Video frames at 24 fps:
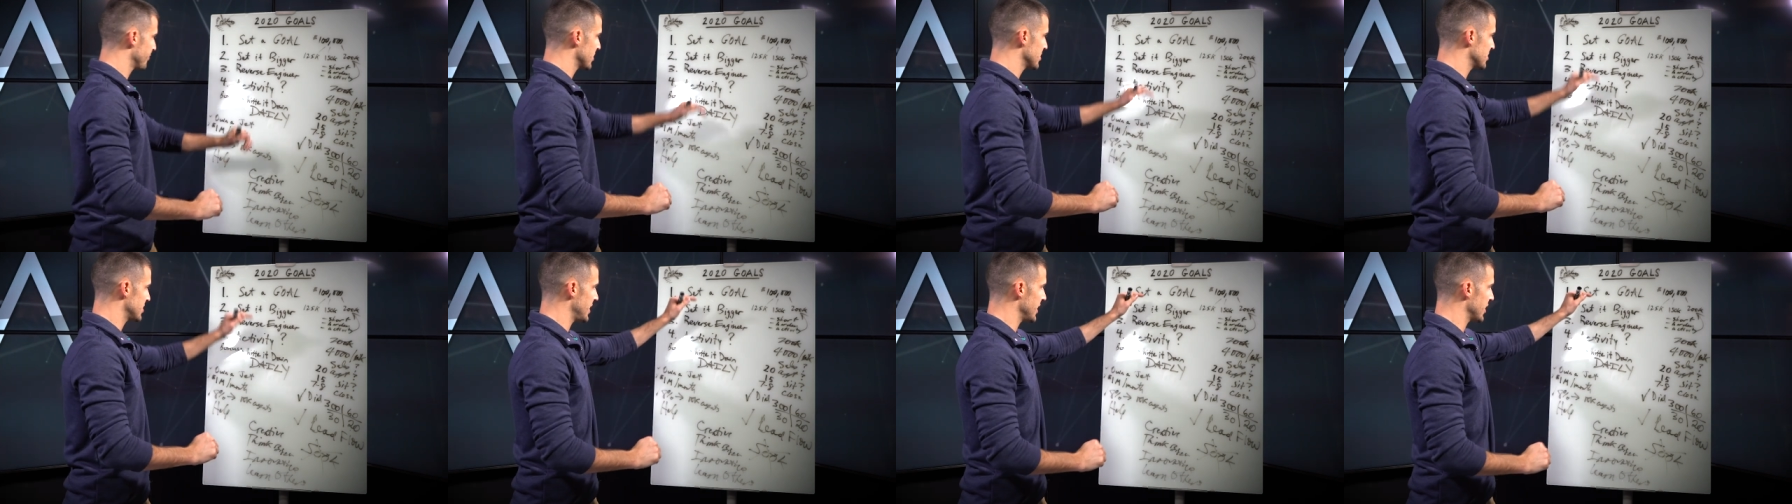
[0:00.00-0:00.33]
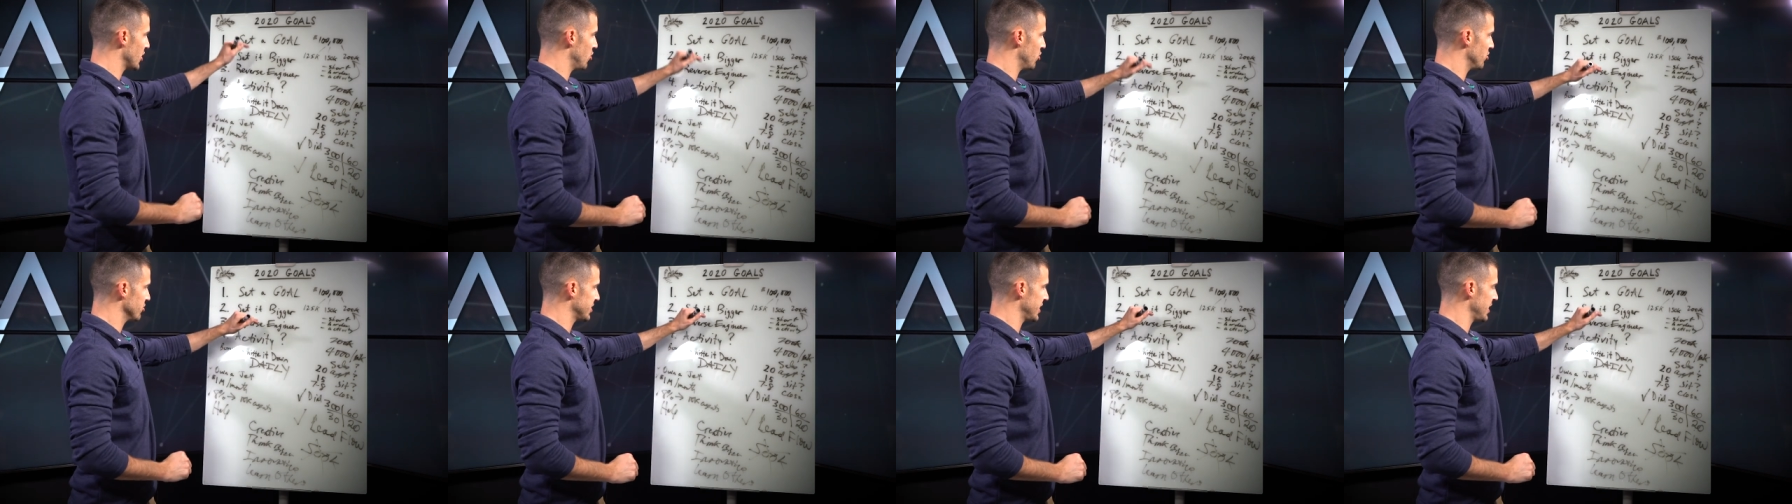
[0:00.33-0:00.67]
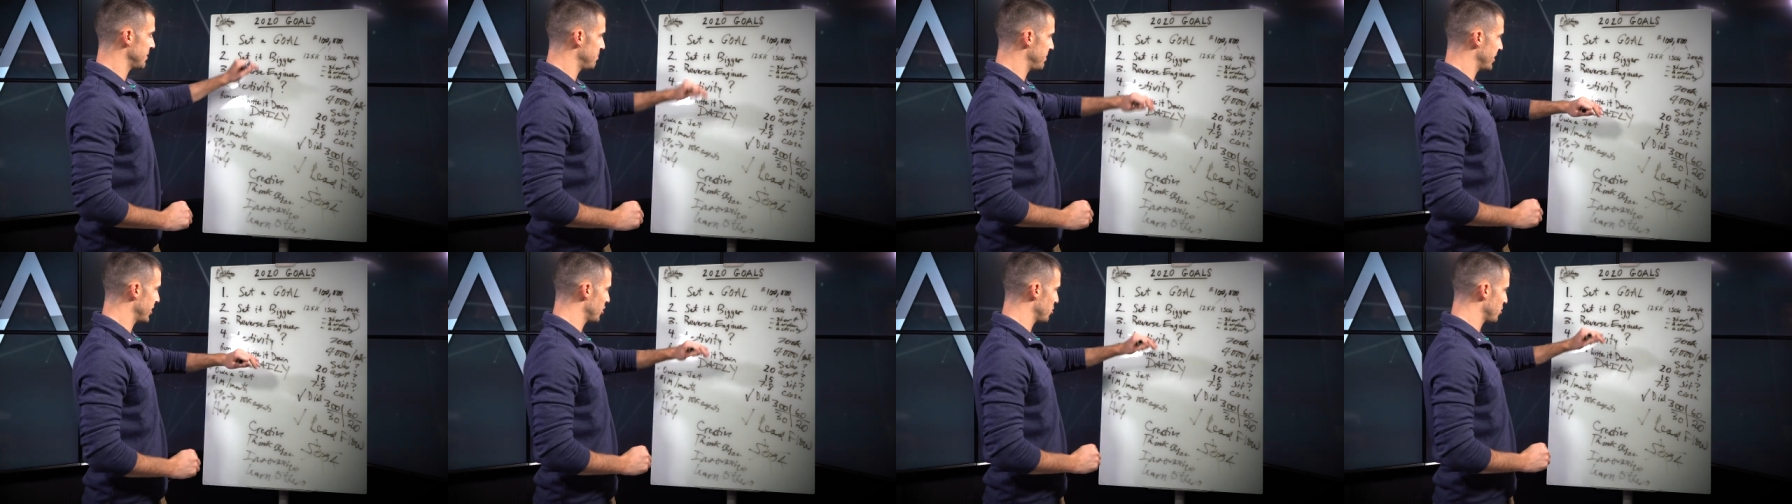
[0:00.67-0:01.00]
Set a goal, set
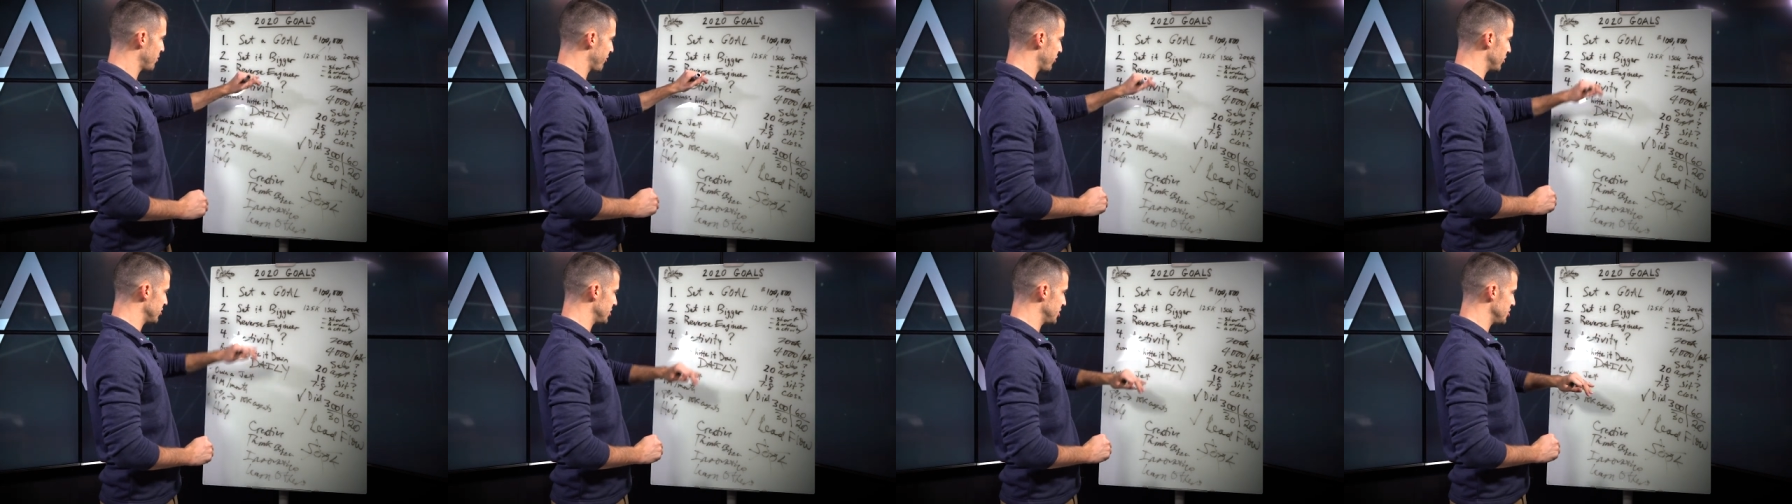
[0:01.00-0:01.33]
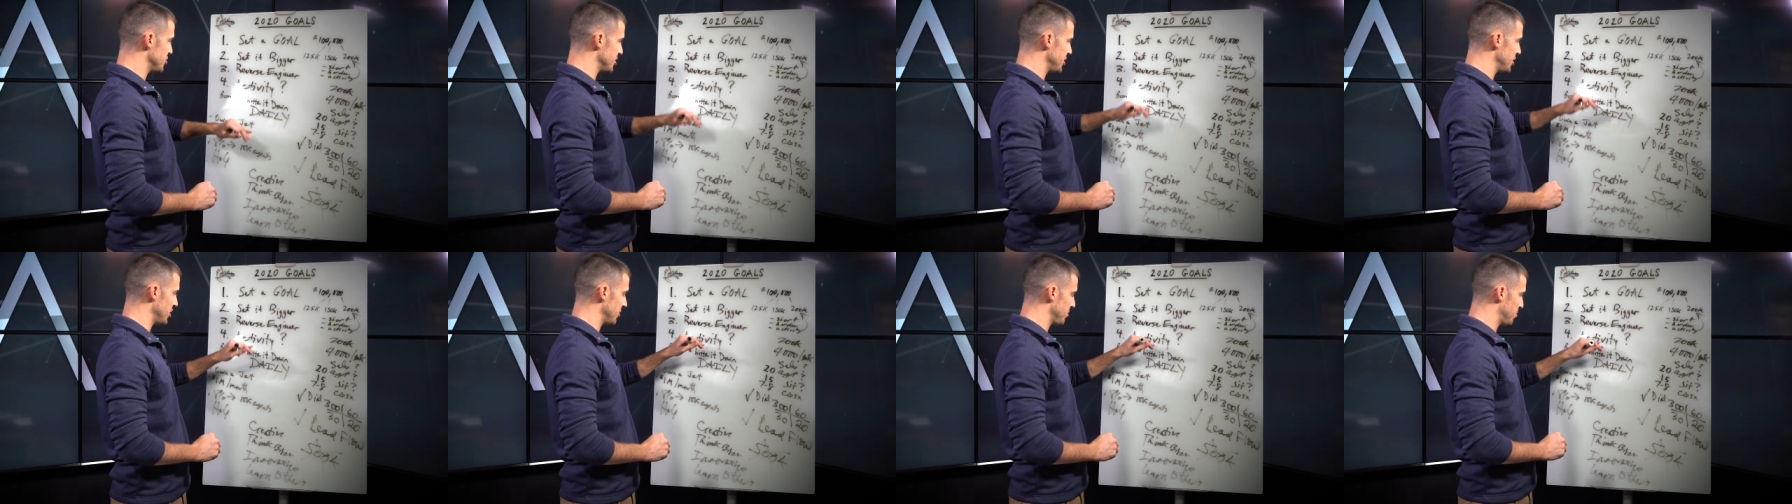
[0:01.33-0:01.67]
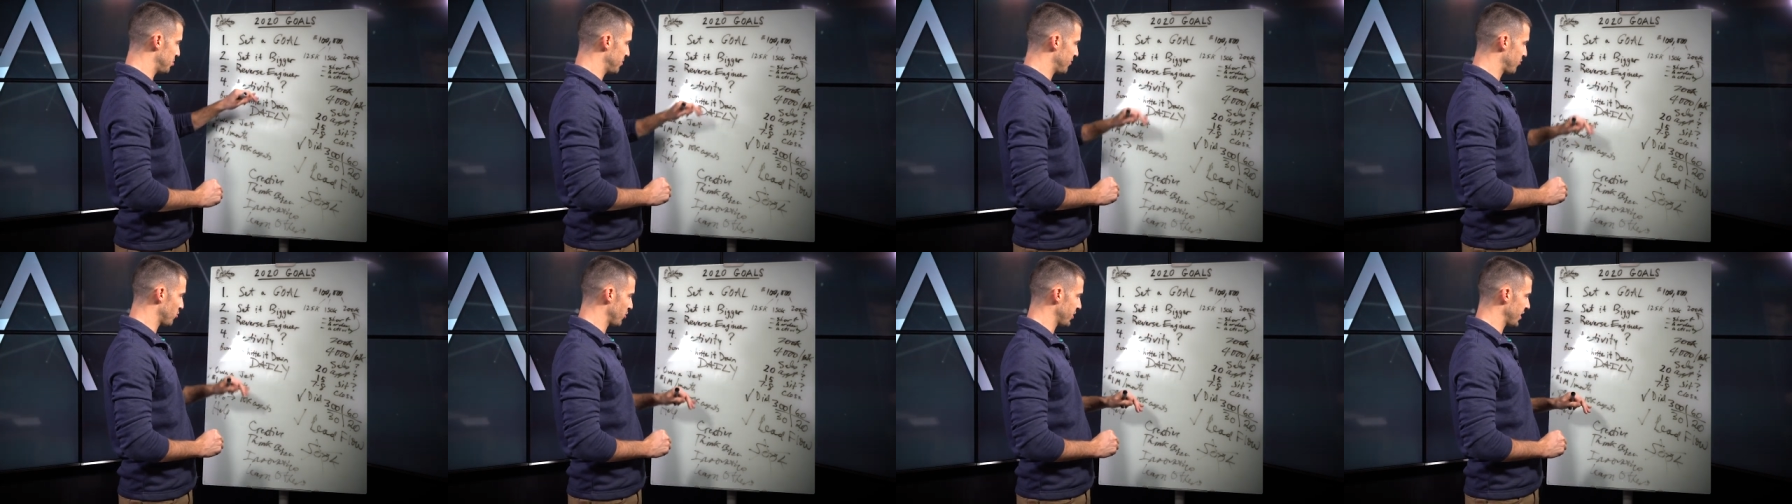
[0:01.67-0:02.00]
it bigger, reverse engineer,
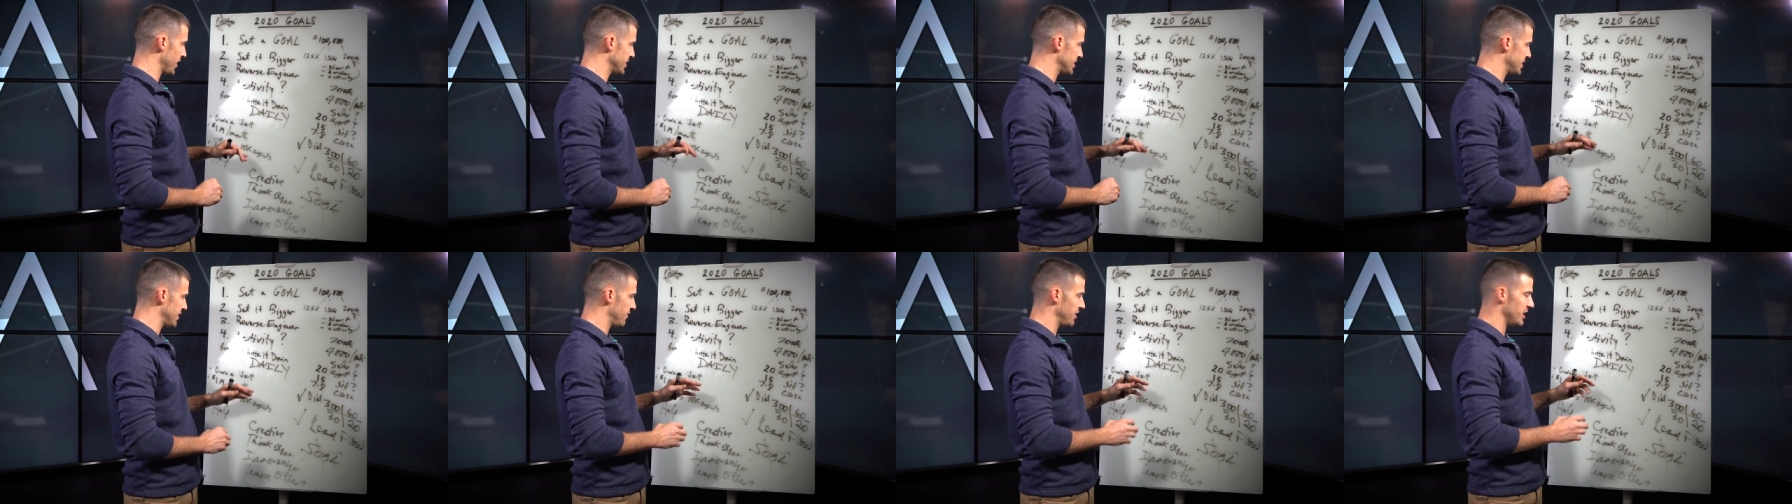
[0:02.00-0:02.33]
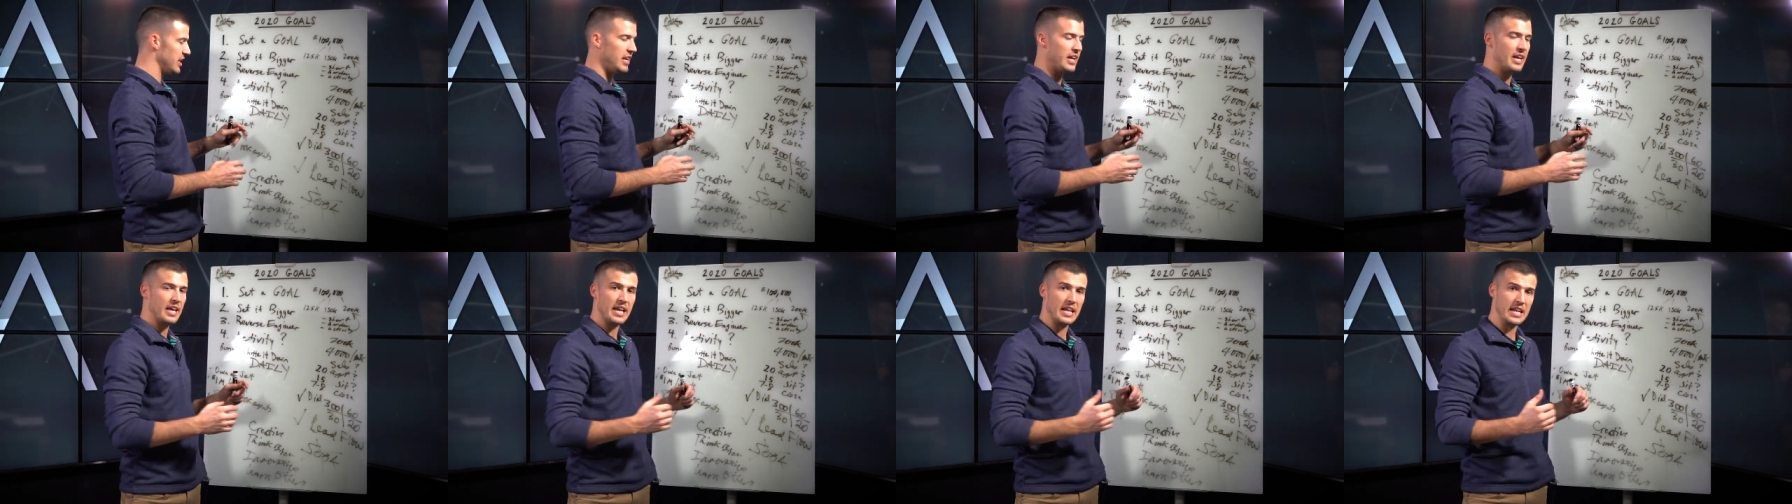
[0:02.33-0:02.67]
put forth activity,